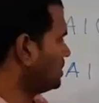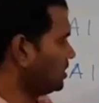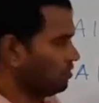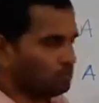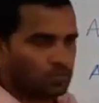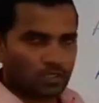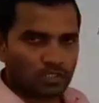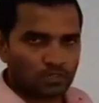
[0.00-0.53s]

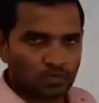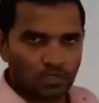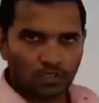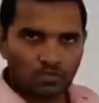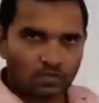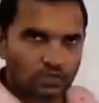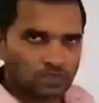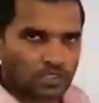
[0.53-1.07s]
it must
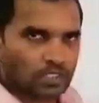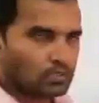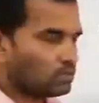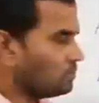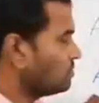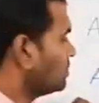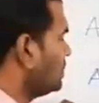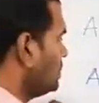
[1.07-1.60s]
be
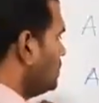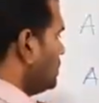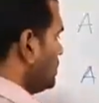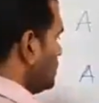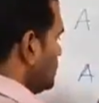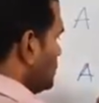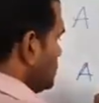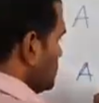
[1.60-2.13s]
0.
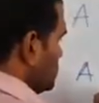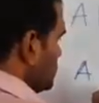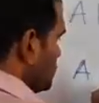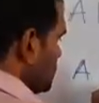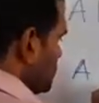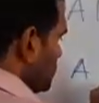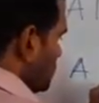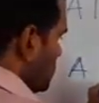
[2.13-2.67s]
So